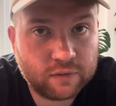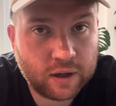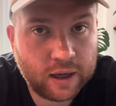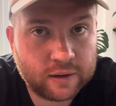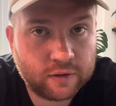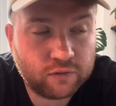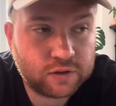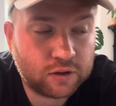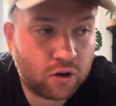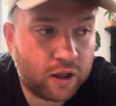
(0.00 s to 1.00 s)
And
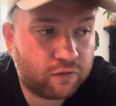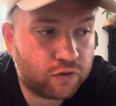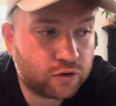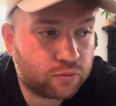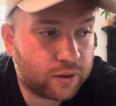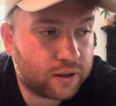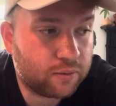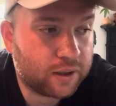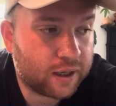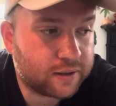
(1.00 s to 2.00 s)
obviously got that first win at the
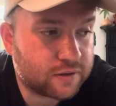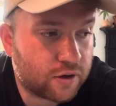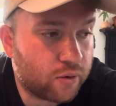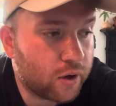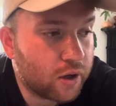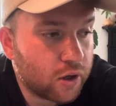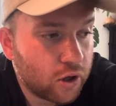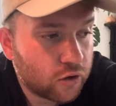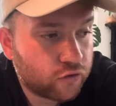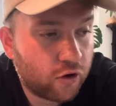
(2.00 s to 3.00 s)
weekend. So
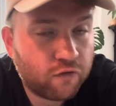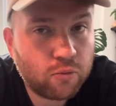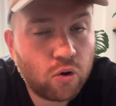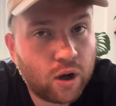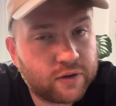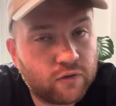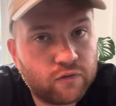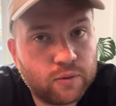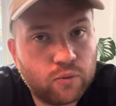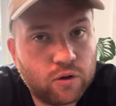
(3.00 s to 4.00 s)
Turf Moor, I don't
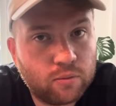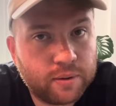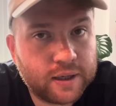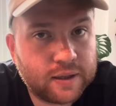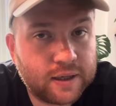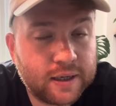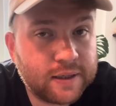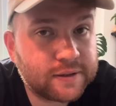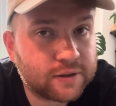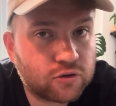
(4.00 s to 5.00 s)
think will be the
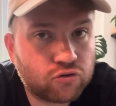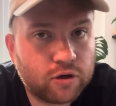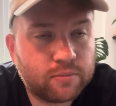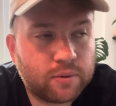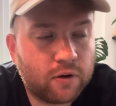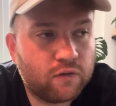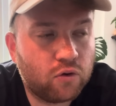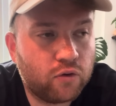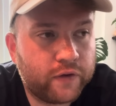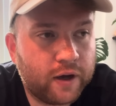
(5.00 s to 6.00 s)
easiest trip of
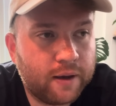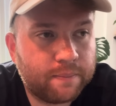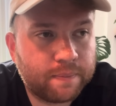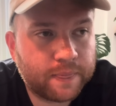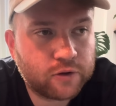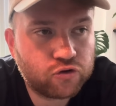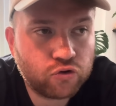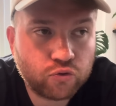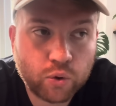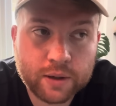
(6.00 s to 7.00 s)
all time.
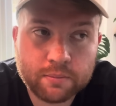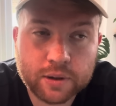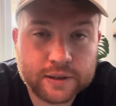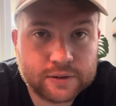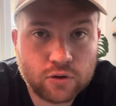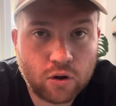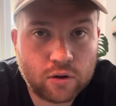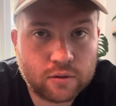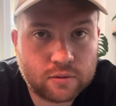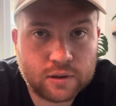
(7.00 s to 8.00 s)
Should win, but it's not
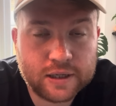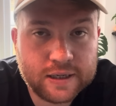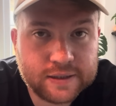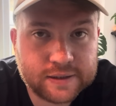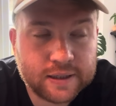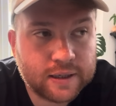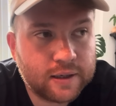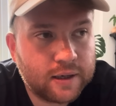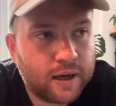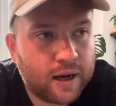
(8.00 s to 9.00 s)
easy.
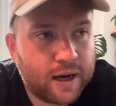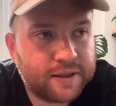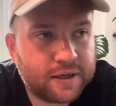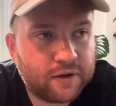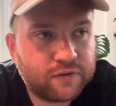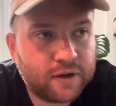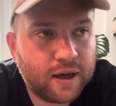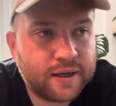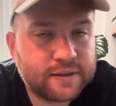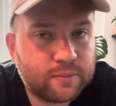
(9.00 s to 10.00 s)
And then after
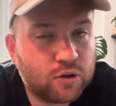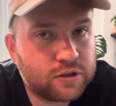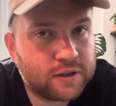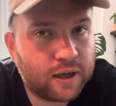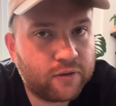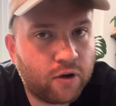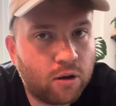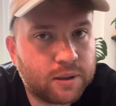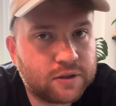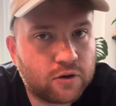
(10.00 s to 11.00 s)
that, it's the Merseyside
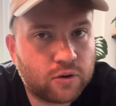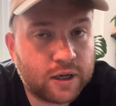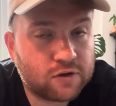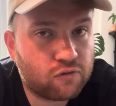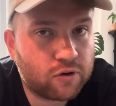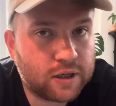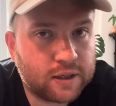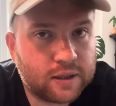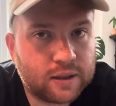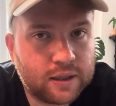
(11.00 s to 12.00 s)
derby. So the next 3
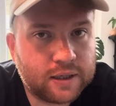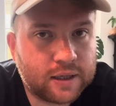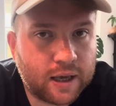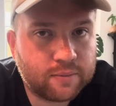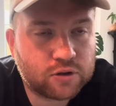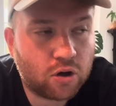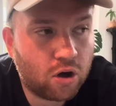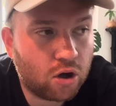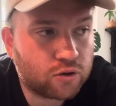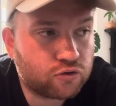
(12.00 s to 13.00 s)
league games
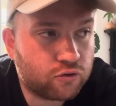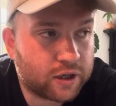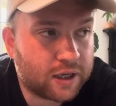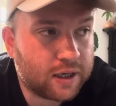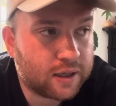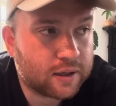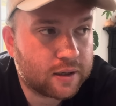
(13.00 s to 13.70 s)
are tricky.